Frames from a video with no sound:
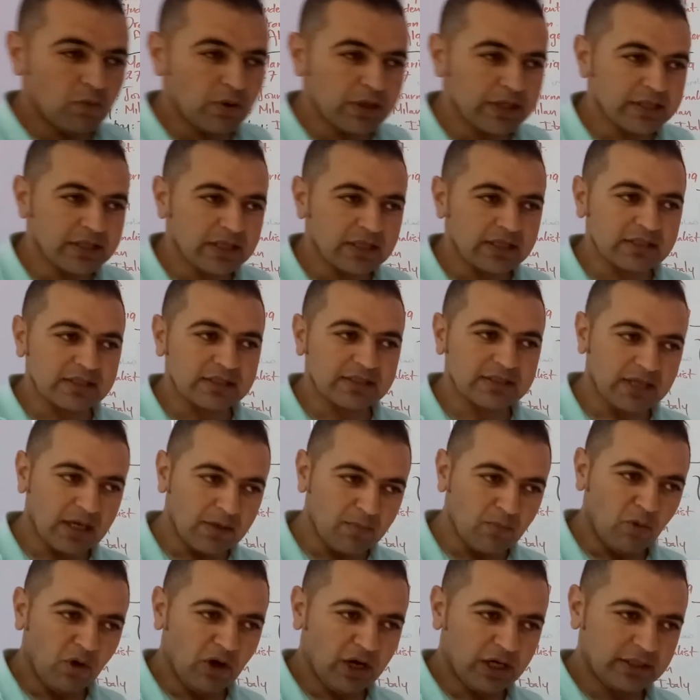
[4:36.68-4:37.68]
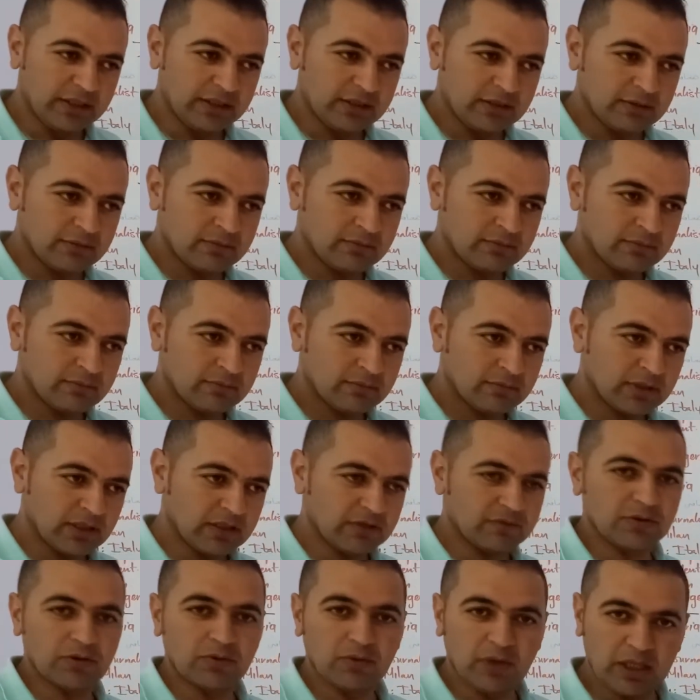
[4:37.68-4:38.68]
with someone,
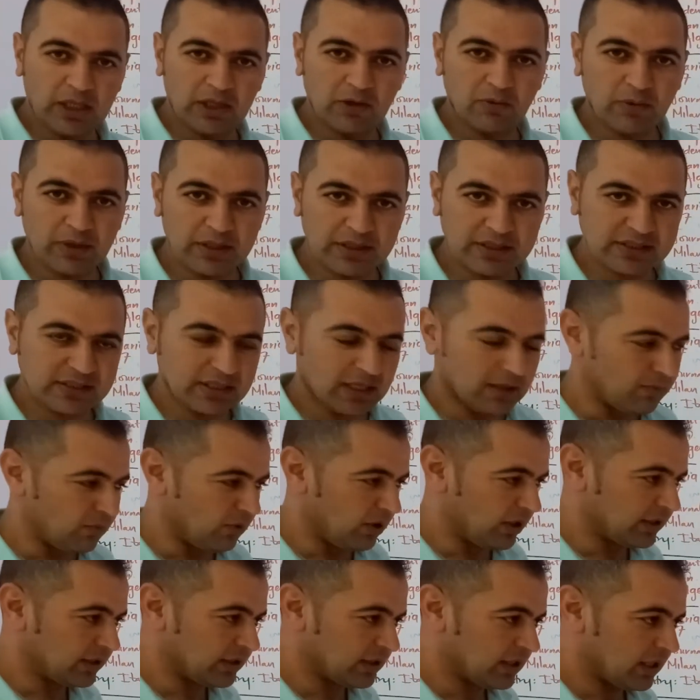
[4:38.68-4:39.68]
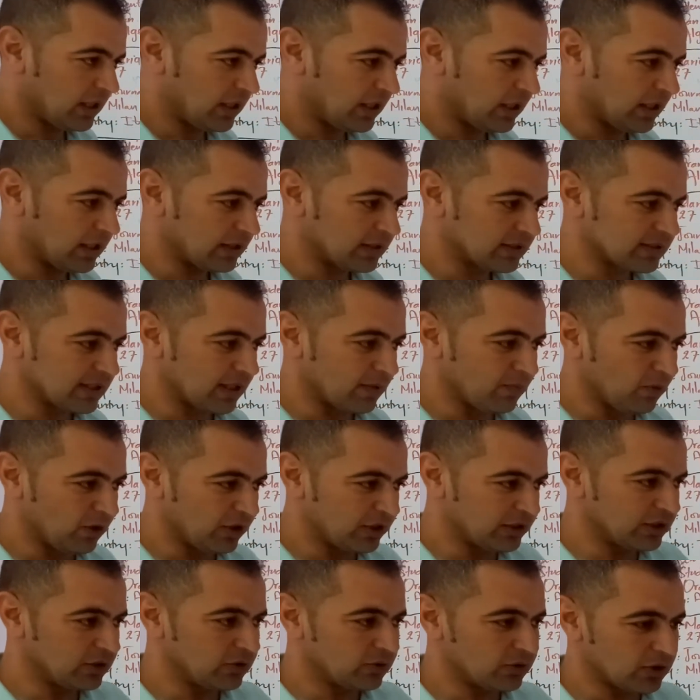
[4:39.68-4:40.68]
if you are with someone, and
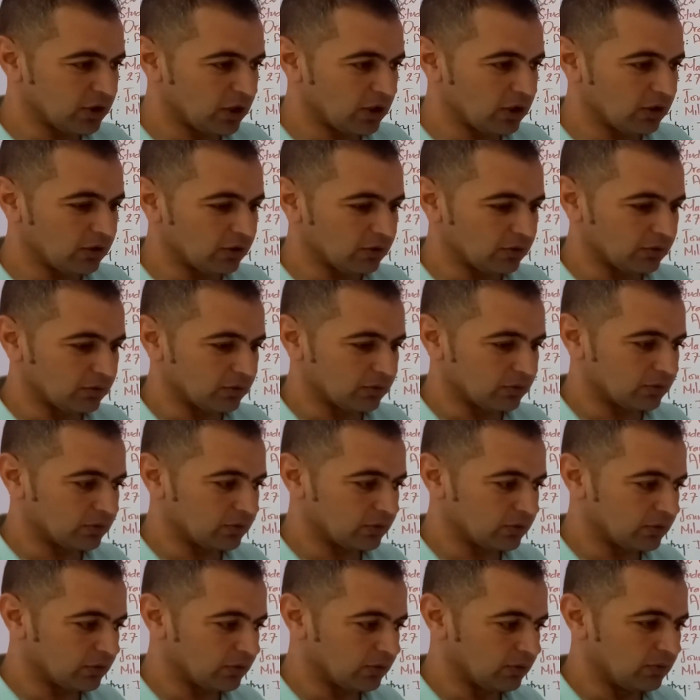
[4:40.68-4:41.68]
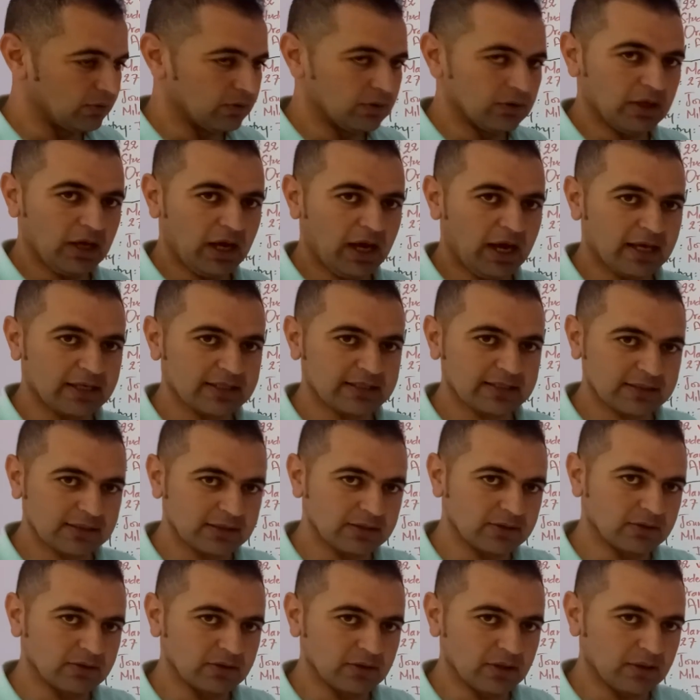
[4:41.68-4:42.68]
someone you know asks
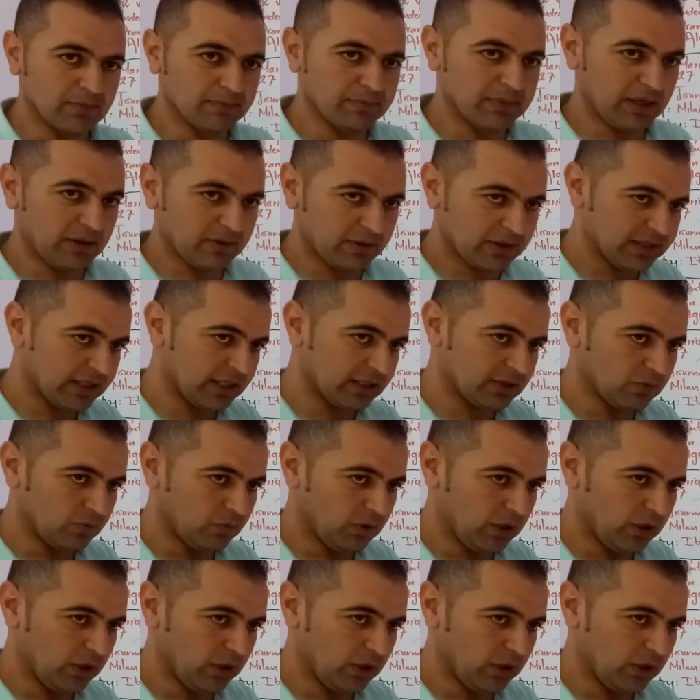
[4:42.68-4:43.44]
you about that